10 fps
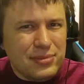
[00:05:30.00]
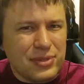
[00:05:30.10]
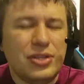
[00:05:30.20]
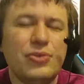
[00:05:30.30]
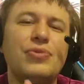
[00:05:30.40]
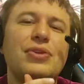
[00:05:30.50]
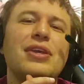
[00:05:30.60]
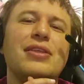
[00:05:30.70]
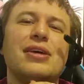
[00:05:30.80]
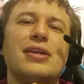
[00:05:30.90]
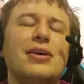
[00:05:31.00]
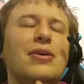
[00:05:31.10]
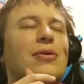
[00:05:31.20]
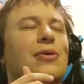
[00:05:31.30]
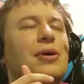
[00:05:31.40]
You think that,
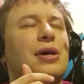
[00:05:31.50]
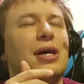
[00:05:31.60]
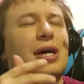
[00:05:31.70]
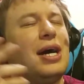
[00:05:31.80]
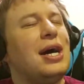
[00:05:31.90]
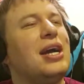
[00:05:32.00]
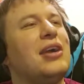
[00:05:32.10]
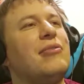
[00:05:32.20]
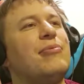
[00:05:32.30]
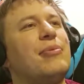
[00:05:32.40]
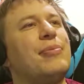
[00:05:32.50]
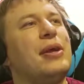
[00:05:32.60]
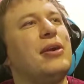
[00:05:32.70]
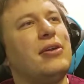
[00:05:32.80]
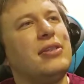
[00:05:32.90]
oh, I've
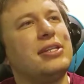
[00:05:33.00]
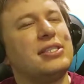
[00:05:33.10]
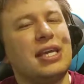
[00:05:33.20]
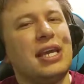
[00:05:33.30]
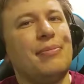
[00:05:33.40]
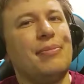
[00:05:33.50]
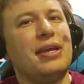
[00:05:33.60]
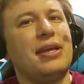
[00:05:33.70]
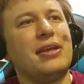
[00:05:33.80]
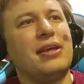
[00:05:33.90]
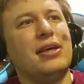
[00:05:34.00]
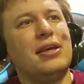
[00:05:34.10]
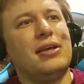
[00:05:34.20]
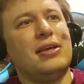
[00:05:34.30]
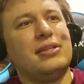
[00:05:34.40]
prepared this campaign
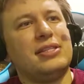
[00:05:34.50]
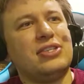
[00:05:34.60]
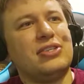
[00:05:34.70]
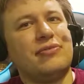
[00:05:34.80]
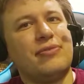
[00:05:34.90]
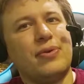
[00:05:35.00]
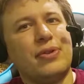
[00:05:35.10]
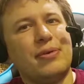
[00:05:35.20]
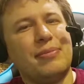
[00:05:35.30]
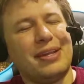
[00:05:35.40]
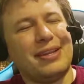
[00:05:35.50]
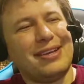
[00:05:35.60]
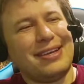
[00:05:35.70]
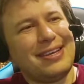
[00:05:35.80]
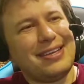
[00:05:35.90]
session for them, and
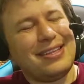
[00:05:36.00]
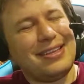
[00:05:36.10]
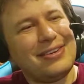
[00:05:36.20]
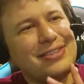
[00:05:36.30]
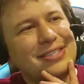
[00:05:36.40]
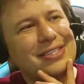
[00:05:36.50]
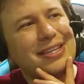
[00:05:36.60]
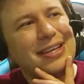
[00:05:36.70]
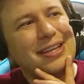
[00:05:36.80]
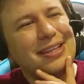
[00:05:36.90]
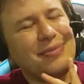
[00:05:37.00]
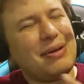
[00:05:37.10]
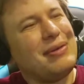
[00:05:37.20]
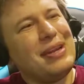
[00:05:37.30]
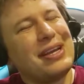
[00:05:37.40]
they're
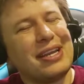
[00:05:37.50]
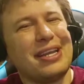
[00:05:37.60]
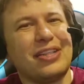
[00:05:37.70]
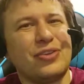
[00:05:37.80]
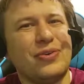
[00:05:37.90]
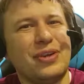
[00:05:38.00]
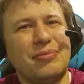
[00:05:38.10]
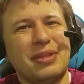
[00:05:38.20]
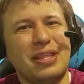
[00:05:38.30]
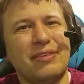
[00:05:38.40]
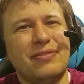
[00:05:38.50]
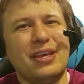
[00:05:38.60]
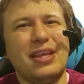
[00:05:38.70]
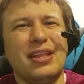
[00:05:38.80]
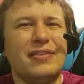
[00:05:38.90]
probably not going to get through it. I mean, they
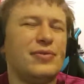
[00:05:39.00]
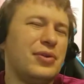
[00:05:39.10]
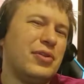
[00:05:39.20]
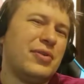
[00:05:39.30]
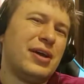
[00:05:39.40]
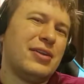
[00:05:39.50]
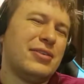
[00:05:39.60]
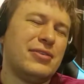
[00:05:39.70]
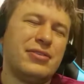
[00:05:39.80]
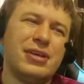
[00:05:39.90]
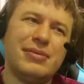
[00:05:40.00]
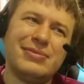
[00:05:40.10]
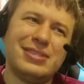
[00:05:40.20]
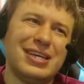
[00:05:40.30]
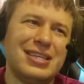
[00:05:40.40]
twiddled around on their
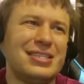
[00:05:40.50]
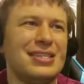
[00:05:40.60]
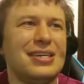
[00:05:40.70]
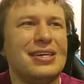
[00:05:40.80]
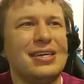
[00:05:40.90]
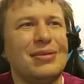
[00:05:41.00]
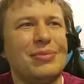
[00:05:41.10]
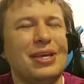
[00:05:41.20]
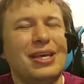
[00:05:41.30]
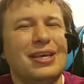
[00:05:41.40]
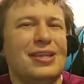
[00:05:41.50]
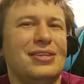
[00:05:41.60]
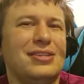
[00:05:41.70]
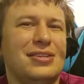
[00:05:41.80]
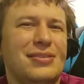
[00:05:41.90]
thumbs last time. For
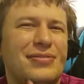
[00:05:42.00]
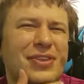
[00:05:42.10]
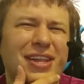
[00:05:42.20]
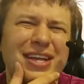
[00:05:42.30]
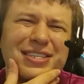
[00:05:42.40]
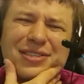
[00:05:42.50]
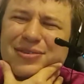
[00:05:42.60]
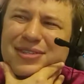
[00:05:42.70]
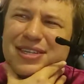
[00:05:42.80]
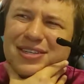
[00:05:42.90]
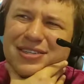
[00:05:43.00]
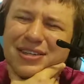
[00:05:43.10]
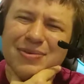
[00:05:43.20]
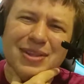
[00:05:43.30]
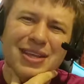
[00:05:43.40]
the last two sessions, they
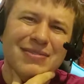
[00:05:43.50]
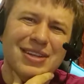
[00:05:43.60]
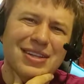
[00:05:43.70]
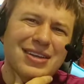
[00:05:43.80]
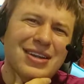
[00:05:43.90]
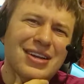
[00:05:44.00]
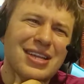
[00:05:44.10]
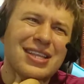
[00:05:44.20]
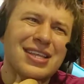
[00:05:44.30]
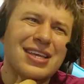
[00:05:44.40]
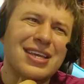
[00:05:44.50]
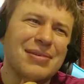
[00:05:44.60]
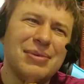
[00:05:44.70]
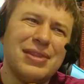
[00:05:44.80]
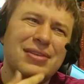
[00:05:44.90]
really haven't done anything. I
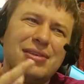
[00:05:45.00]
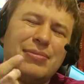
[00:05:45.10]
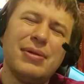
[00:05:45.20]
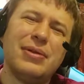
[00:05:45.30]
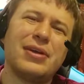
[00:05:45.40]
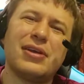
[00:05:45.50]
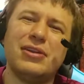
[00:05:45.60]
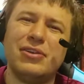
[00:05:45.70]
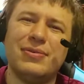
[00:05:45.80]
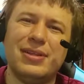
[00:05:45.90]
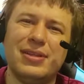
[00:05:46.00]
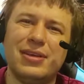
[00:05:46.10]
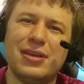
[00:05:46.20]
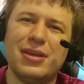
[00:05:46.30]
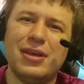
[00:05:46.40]
mean, they're probably not going to do
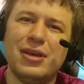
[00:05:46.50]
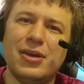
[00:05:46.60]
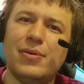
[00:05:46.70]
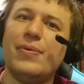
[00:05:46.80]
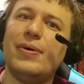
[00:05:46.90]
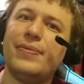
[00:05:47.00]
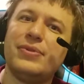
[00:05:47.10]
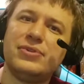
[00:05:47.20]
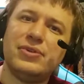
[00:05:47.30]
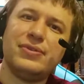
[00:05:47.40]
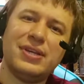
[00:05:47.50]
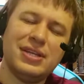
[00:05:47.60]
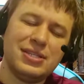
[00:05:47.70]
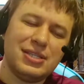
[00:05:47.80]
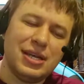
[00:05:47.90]
anything. Well, the truth
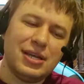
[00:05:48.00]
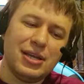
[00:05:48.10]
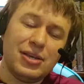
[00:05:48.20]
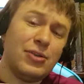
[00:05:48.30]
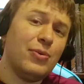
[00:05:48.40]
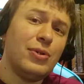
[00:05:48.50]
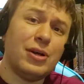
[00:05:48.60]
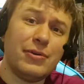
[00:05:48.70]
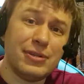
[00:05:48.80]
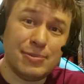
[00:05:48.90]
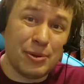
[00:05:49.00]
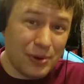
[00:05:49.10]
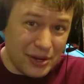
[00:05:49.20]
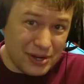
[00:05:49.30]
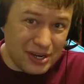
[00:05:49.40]
is that you will always be
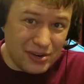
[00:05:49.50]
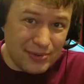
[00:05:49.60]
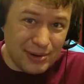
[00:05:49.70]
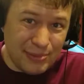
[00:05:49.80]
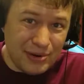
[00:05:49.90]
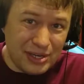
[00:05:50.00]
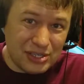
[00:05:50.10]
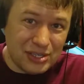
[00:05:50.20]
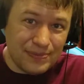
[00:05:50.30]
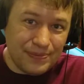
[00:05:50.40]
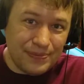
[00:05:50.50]
wrong in your preparation.